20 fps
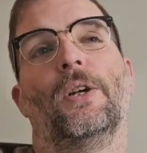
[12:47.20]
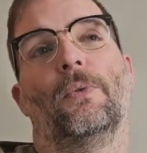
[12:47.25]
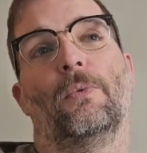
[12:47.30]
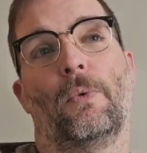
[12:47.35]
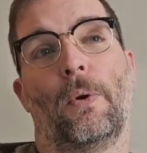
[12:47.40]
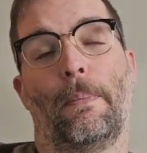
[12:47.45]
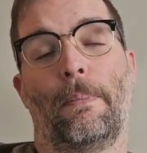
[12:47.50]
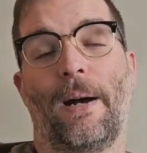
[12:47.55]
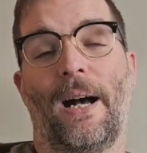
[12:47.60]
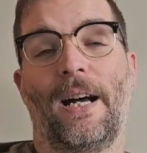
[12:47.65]

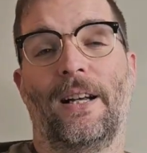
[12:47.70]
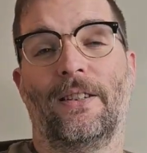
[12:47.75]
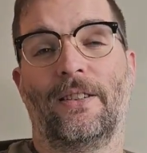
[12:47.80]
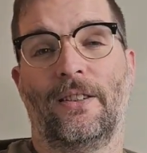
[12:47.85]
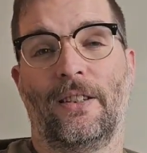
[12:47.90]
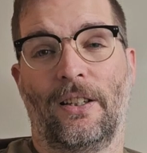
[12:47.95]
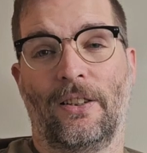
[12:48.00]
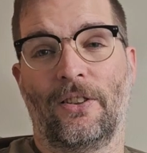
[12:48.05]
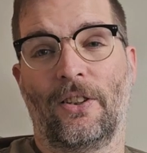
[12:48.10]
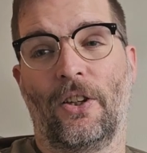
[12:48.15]
We're past
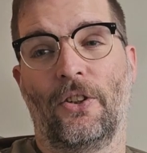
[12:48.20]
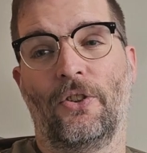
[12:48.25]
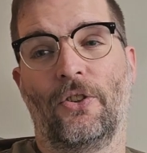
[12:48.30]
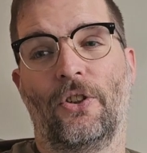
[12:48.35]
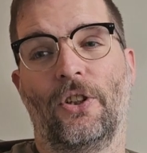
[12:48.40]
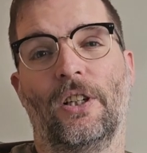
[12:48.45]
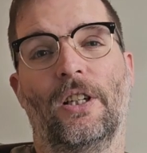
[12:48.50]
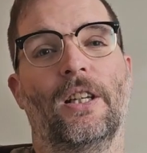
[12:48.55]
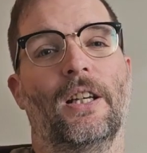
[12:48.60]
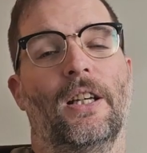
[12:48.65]

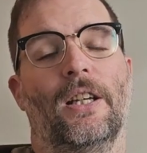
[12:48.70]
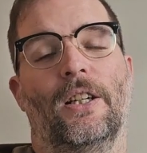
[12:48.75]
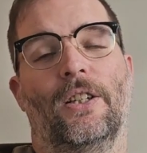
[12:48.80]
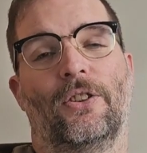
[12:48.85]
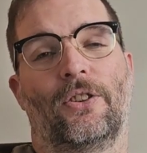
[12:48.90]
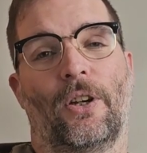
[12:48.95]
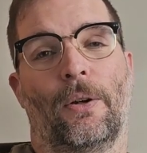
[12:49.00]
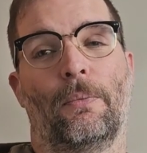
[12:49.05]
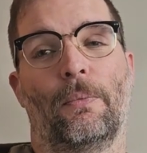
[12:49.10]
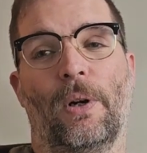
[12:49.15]
600,
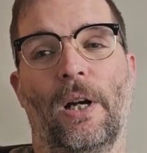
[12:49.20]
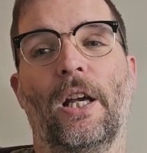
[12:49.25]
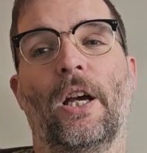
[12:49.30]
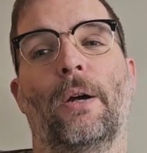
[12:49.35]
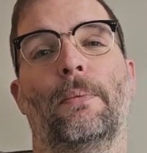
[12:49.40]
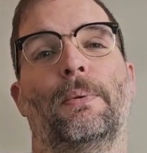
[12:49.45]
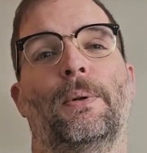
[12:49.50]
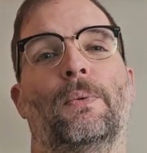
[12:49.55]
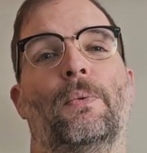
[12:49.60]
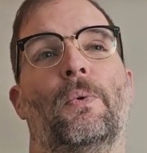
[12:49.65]
so I'm really
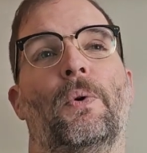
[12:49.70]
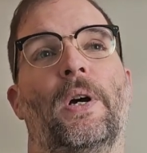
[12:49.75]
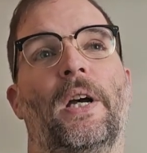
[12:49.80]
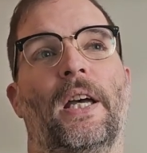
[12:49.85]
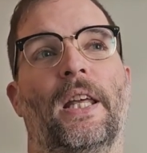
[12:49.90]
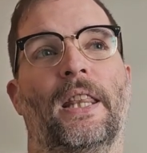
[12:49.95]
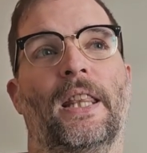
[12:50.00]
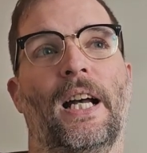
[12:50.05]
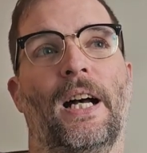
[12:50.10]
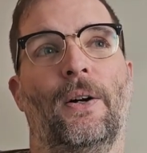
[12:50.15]
hoping we'll hit
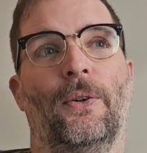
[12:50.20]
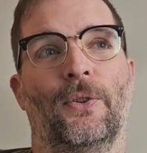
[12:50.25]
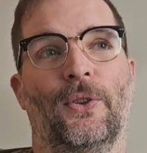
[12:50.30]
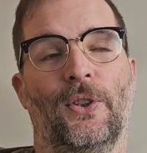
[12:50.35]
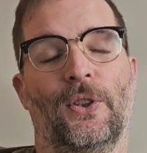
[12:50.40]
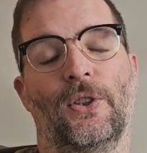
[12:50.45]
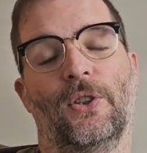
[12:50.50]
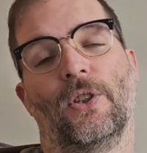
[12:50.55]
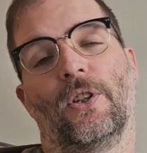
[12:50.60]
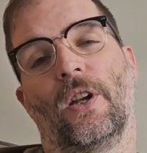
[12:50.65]
a
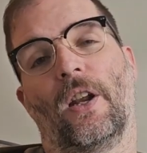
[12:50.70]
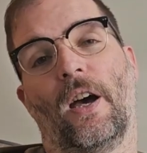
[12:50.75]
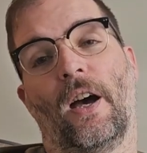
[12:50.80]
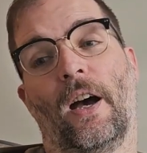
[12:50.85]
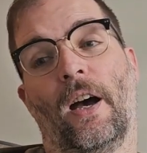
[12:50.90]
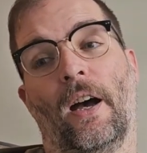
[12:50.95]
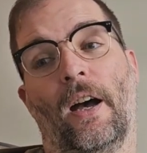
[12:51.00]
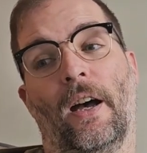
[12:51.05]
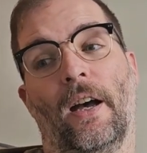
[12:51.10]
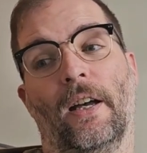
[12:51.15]
thousand
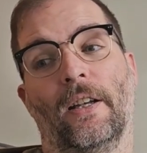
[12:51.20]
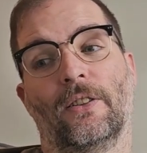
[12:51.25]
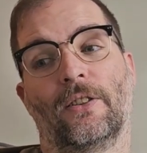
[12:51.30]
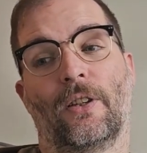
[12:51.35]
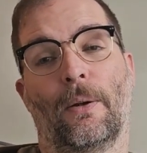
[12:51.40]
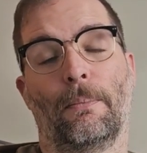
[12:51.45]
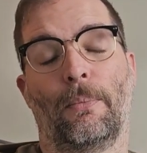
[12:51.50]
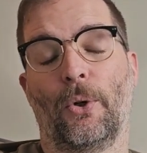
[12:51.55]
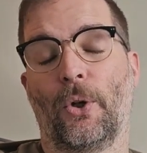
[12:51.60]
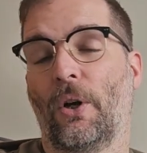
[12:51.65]
uh, at
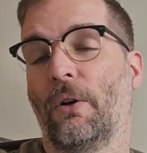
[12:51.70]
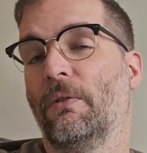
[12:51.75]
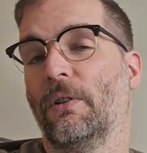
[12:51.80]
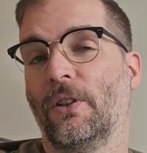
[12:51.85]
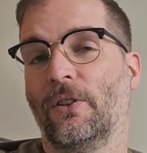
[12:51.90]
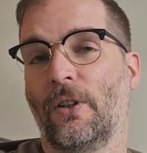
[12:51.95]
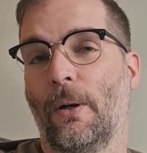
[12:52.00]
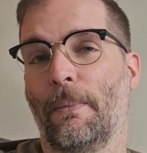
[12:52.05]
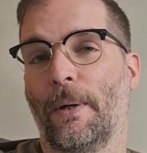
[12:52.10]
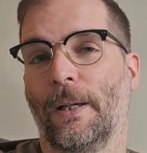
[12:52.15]
some point over the
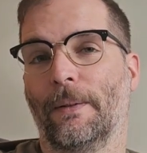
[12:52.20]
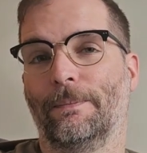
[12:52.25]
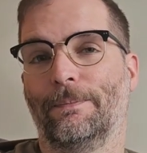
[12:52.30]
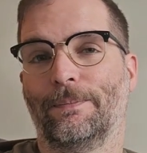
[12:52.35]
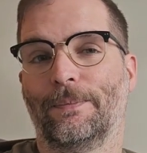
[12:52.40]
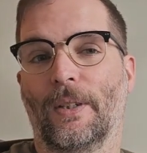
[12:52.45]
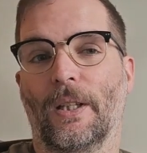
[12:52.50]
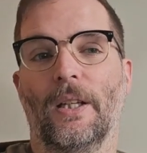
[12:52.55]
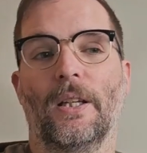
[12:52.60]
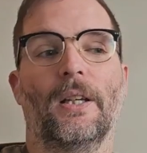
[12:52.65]
summer.
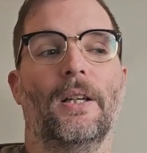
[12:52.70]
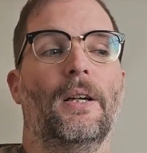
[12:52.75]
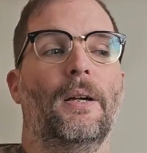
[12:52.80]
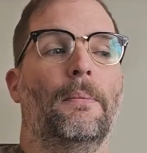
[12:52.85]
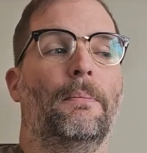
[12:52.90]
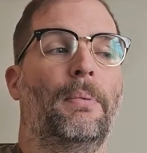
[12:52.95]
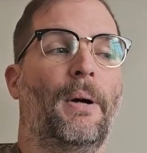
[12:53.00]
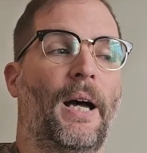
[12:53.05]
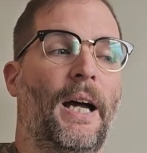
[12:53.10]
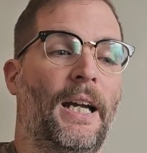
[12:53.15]

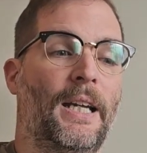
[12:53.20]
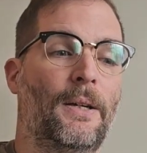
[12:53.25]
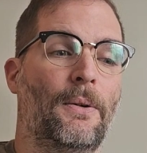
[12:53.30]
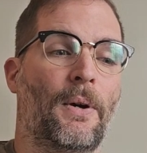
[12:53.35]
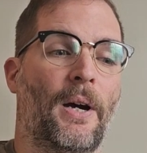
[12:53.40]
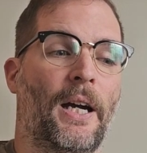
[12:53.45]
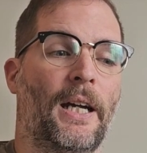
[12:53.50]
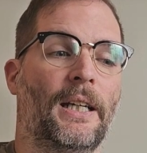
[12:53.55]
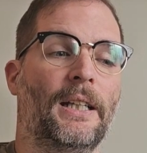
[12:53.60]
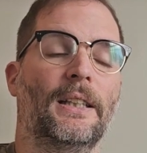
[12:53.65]
But
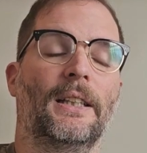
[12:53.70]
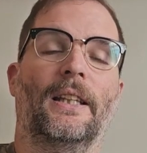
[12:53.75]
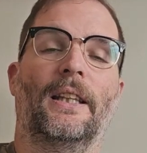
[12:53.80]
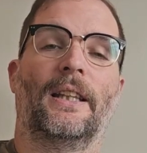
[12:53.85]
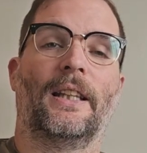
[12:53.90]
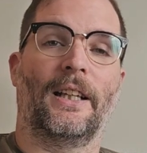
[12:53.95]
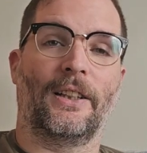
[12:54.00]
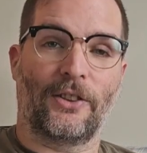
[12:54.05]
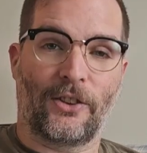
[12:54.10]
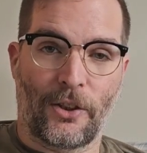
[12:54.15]
anyway,
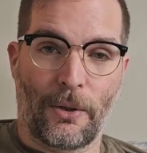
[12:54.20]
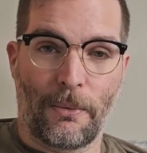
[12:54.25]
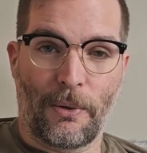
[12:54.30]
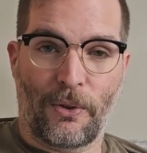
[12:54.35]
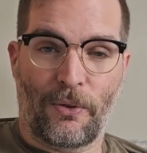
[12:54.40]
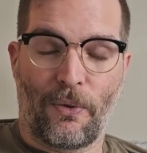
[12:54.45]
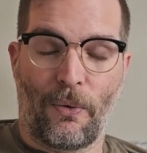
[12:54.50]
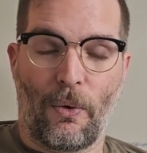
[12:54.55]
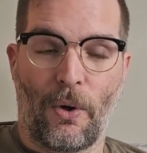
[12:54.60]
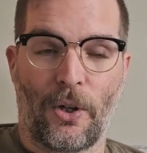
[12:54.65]
thanks so much
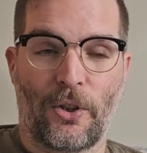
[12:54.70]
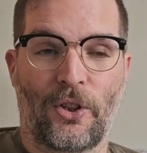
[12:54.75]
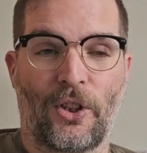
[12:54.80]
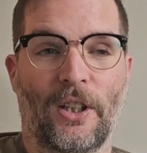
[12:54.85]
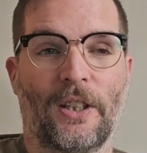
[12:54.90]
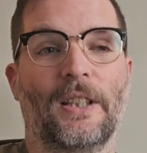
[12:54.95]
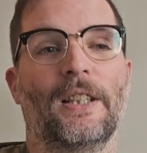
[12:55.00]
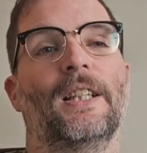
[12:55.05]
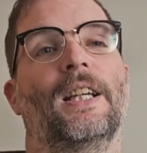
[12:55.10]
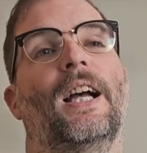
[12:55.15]
for
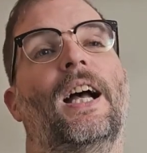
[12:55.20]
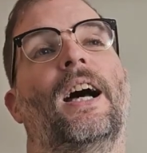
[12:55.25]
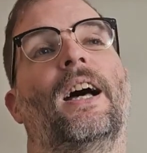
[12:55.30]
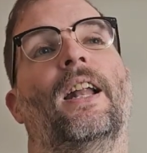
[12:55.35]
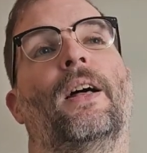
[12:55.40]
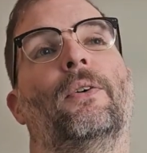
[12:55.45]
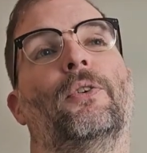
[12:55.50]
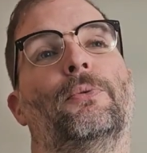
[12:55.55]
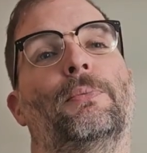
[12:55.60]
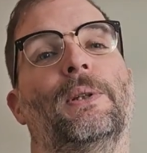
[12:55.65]
watching, and
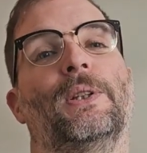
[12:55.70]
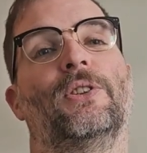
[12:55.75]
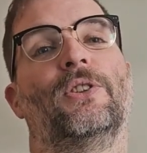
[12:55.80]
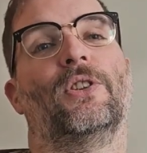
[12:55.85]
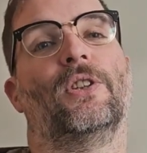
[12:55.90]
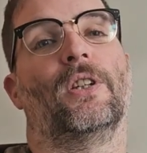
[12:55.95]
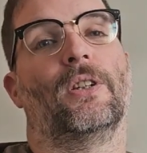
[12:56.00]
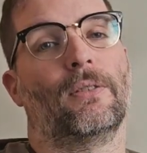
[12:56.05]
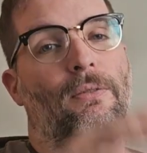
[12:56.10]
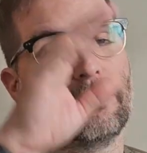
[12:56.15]
I will speak to
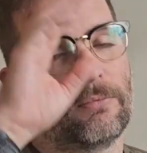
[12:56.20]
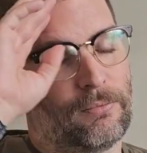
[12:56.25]
you